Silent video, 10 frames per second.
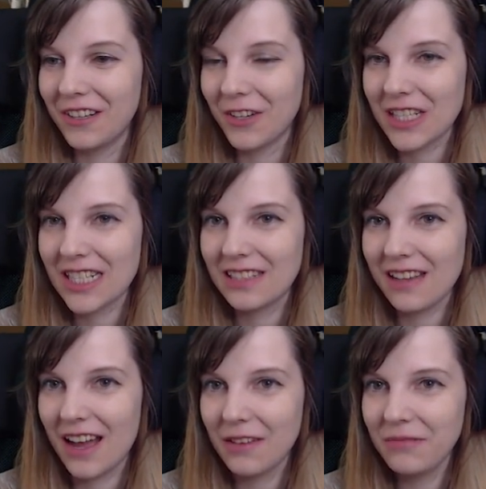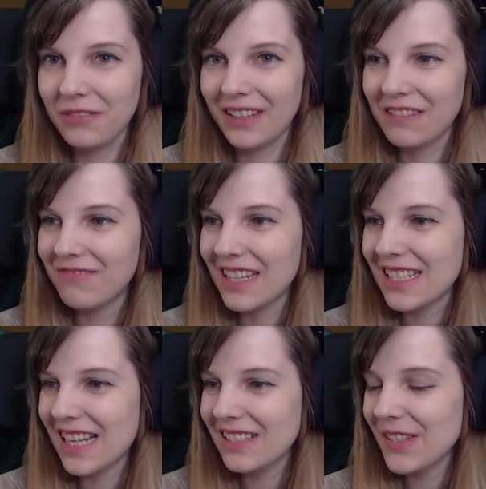lost time, if that makes
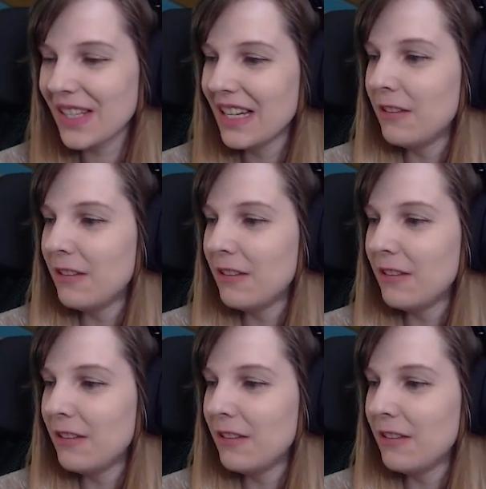sense.